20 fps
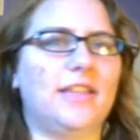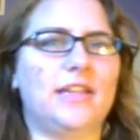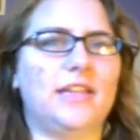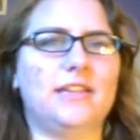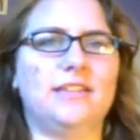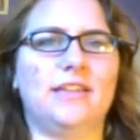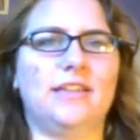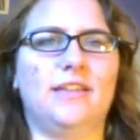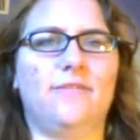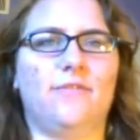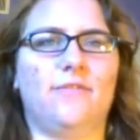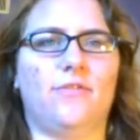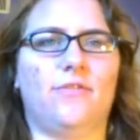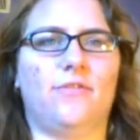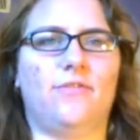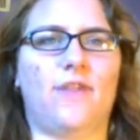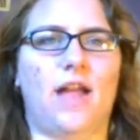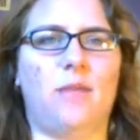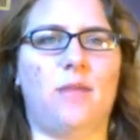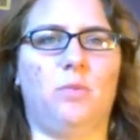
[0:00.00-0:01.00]
I think that is
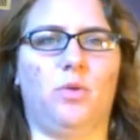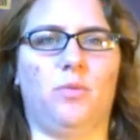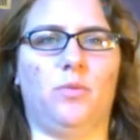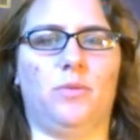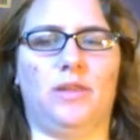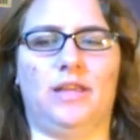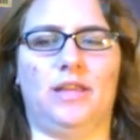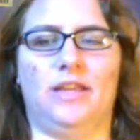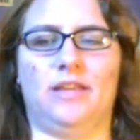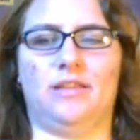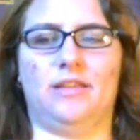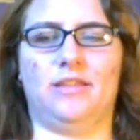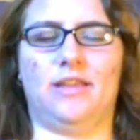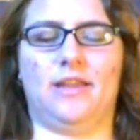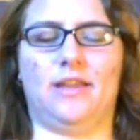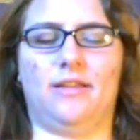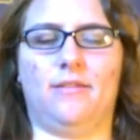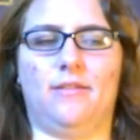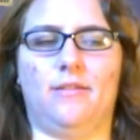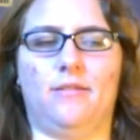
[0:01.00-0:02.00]
it for
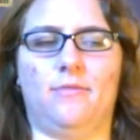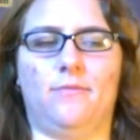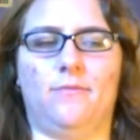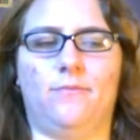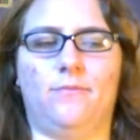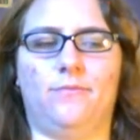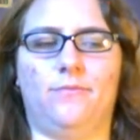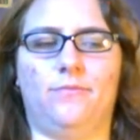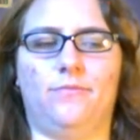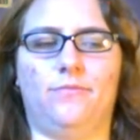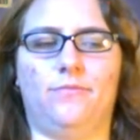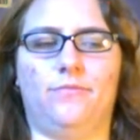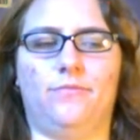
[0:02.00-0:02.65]
fiber-related things.